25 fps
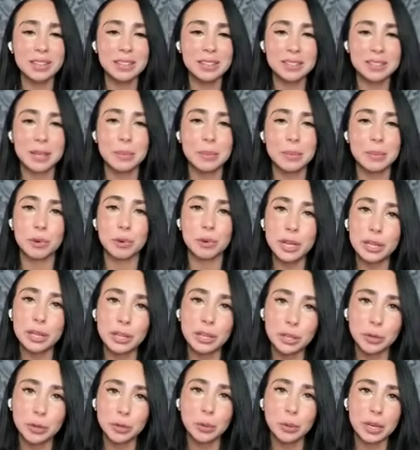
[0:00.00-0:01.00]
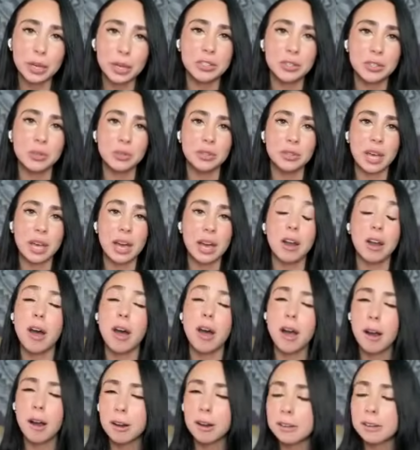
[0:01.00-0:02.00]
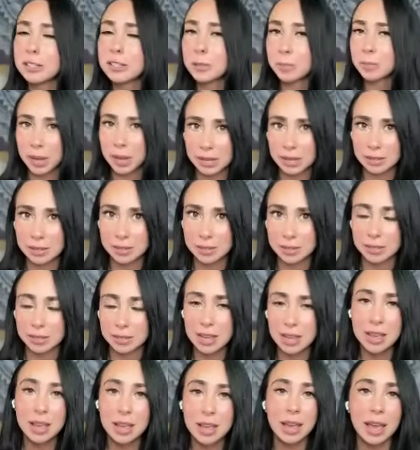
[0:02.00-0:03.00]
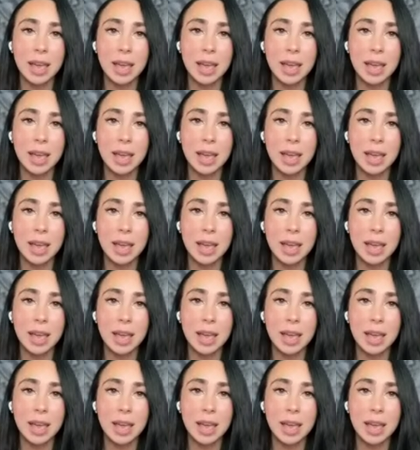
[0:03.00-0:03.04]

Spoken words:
things that bring you into that heart space.